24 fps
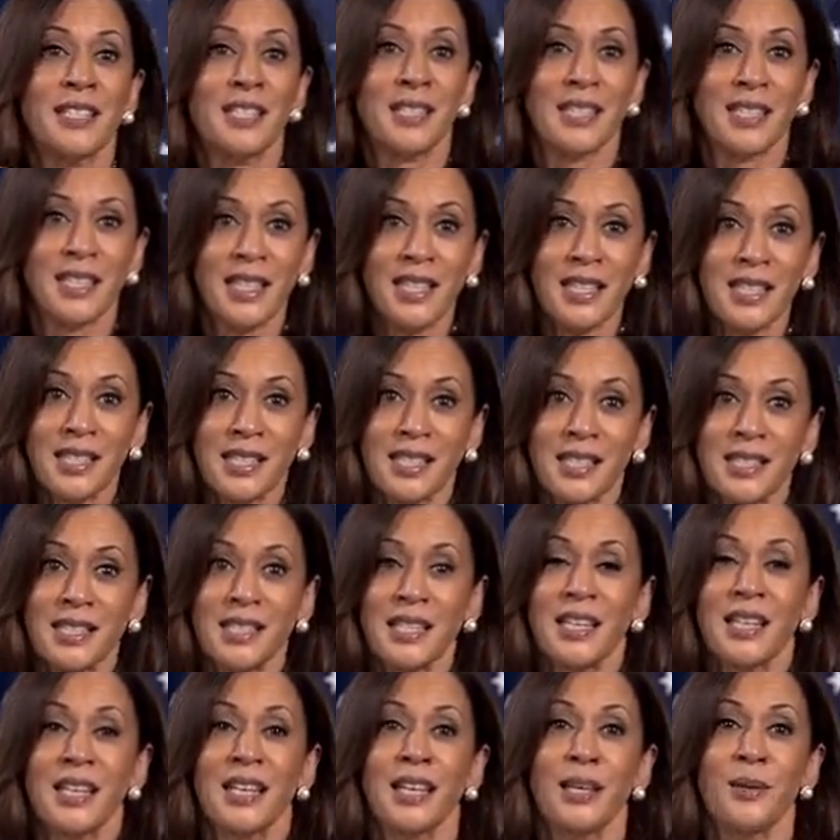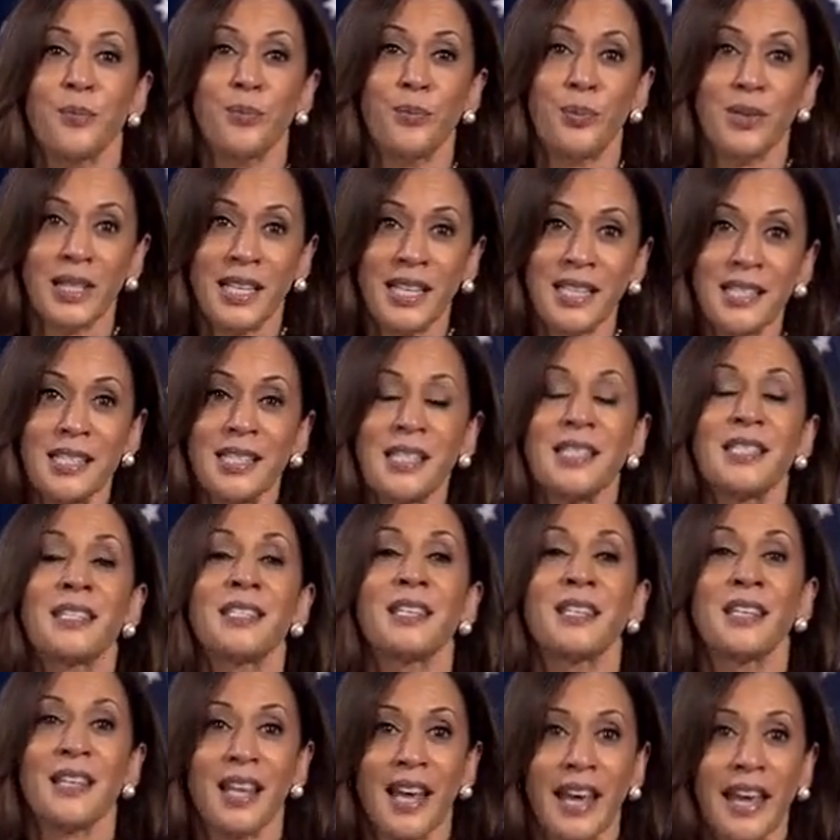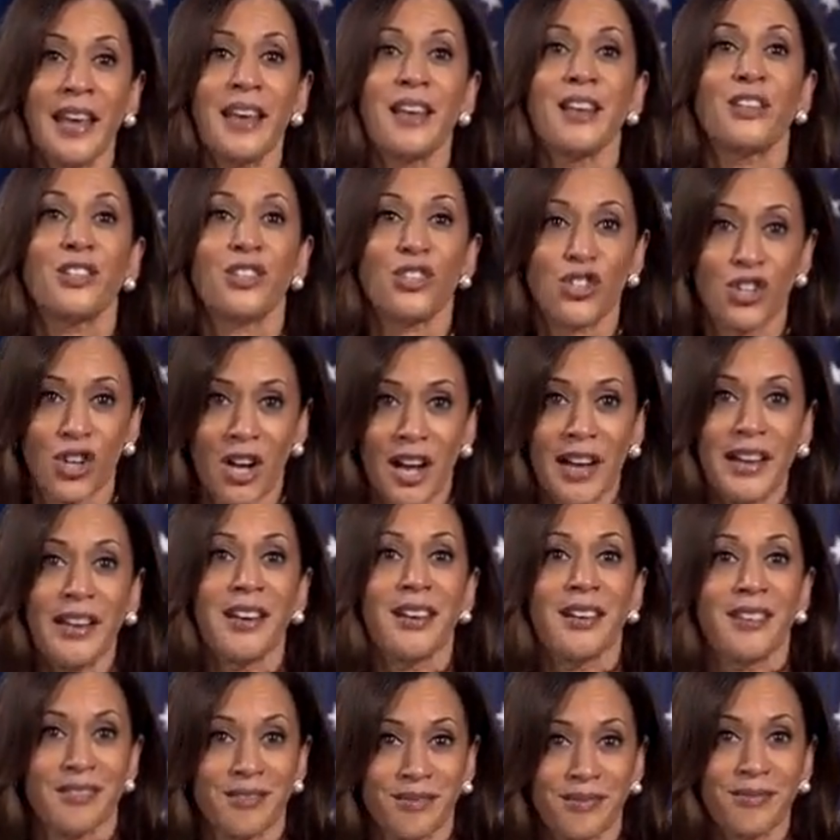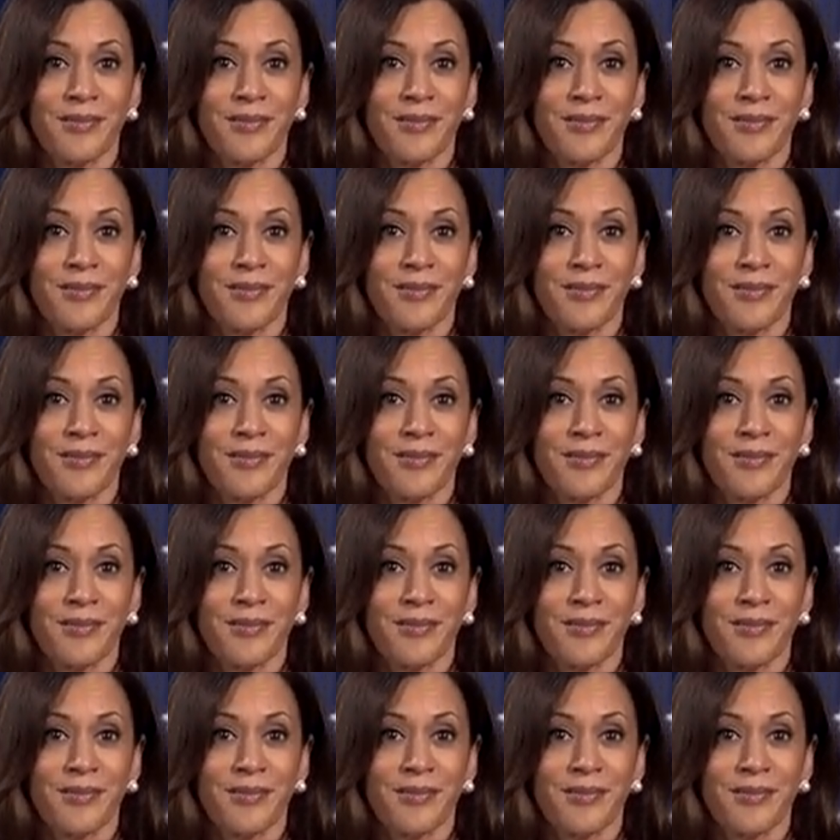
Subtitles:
diseases in places like China.